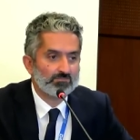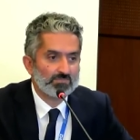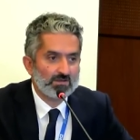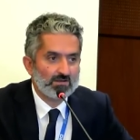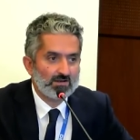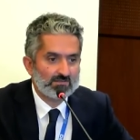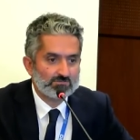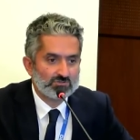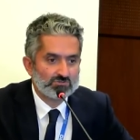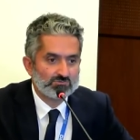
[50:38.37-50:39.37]
last
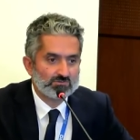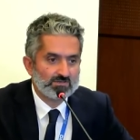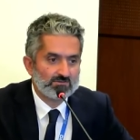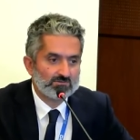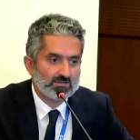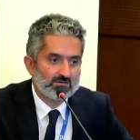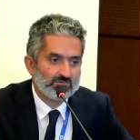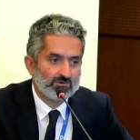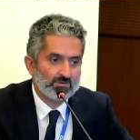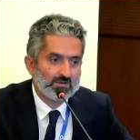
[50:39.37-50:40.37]
questions we'll take today
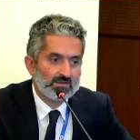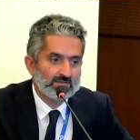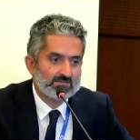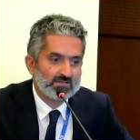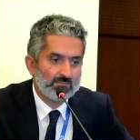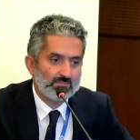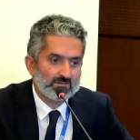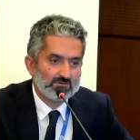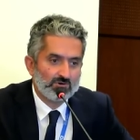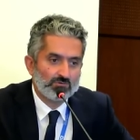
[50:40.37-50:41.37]
from Delia
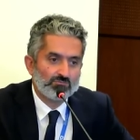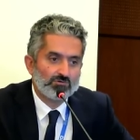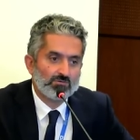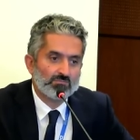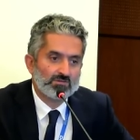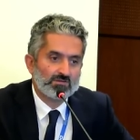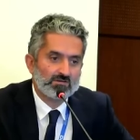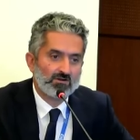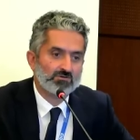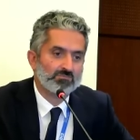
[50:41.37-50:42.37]
Metcone from the
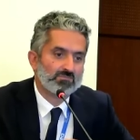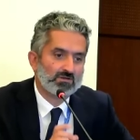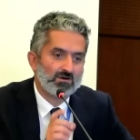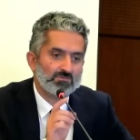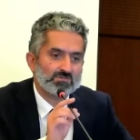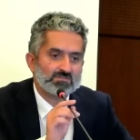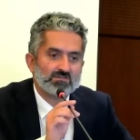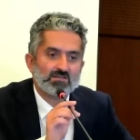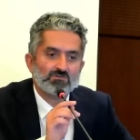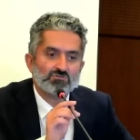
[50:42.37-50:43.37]
Economist
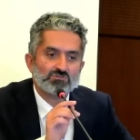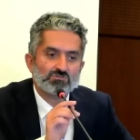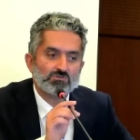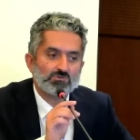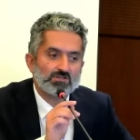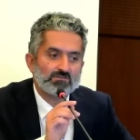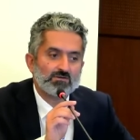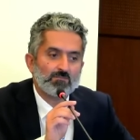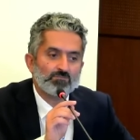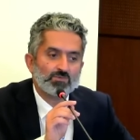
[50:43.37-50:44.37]
Intelligence Unit.
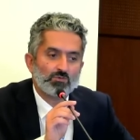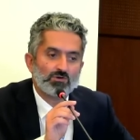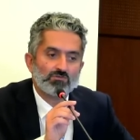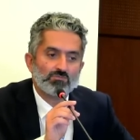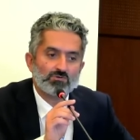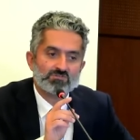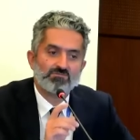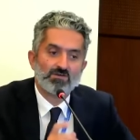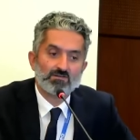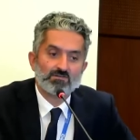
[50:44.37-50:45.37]
What are the most
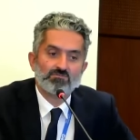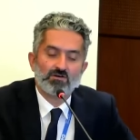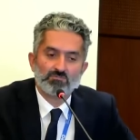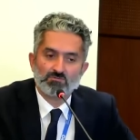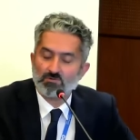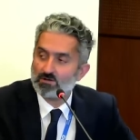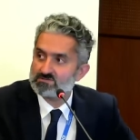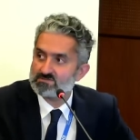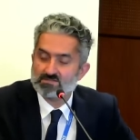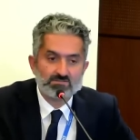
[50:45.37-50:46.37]
effective government
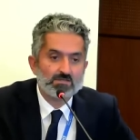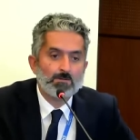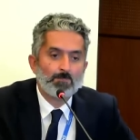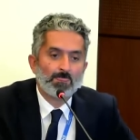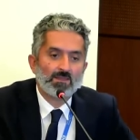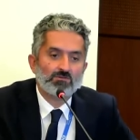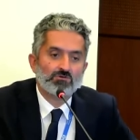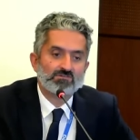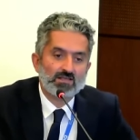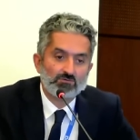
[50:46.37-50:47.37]
policies to
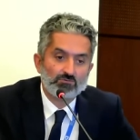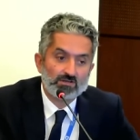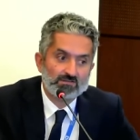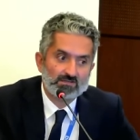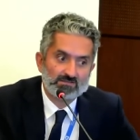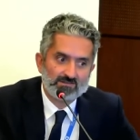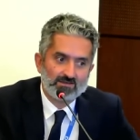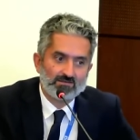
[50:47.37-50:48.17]
accelerate clean tech,